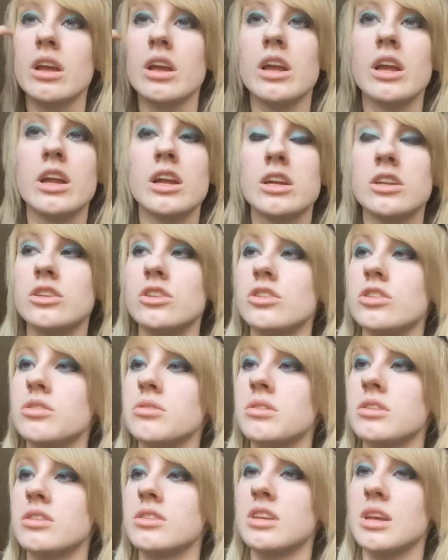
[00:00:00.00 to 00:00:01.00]
And just
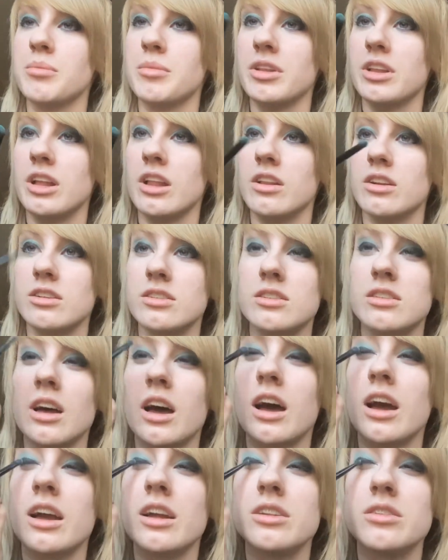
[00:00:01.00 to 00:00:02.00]
doing the same on the other
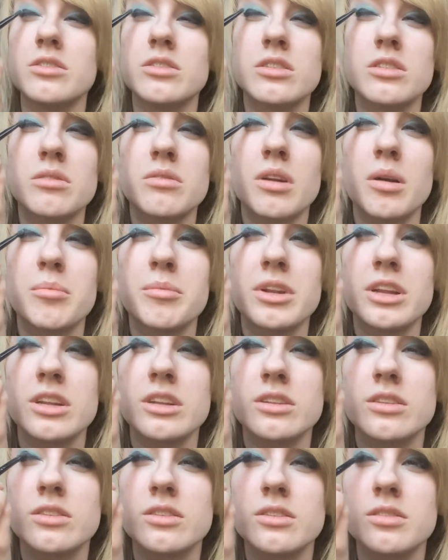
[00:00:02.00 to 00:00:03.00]
side, using the
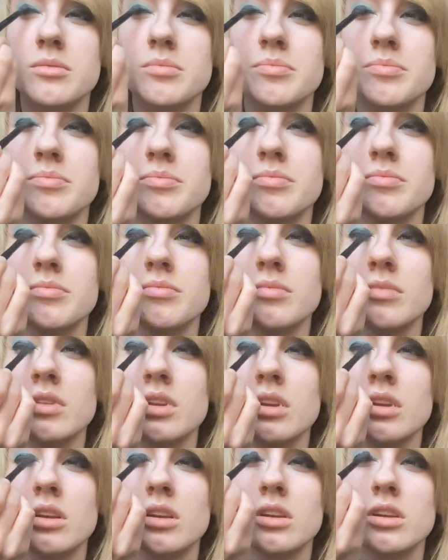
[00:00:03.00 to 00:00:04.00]
remnants.
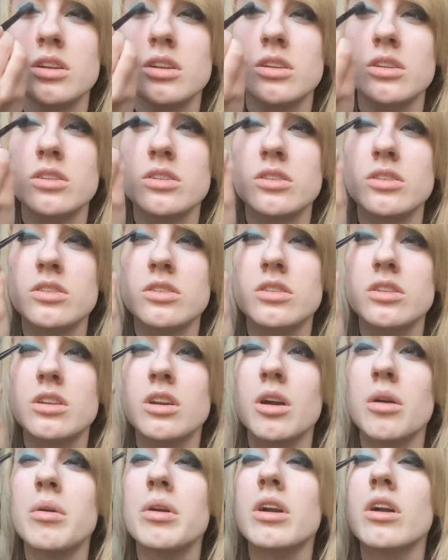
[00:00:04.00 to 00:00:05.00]
Just
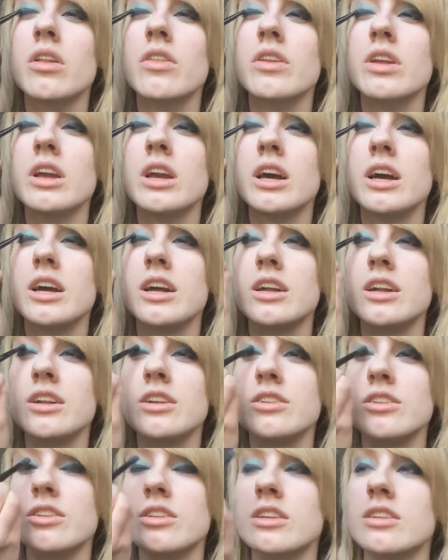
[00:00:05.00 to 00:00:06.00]
going on the
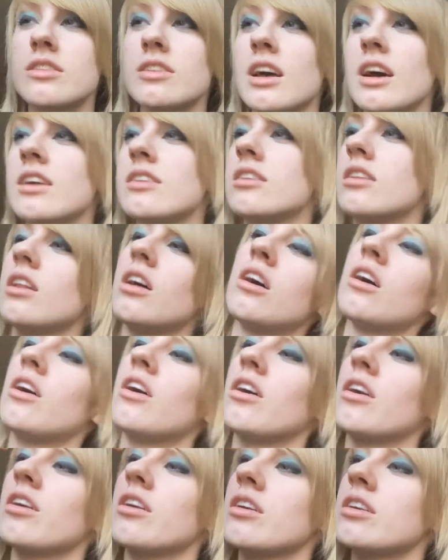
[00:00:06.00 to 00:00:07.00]
edge. This side is a lot
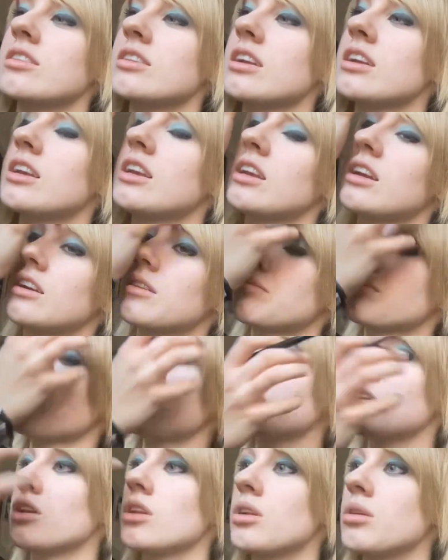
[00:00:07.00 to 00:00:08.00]
harder because I can't
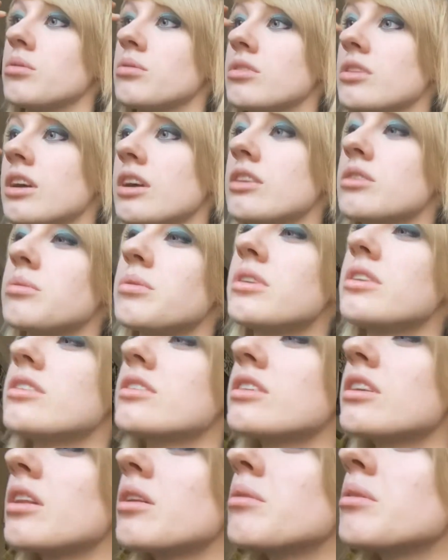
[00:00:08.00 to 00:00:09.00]
close it as well as
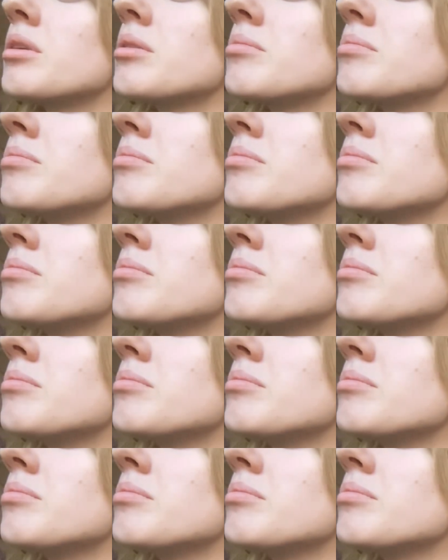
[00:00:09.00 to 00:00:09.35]
the other one.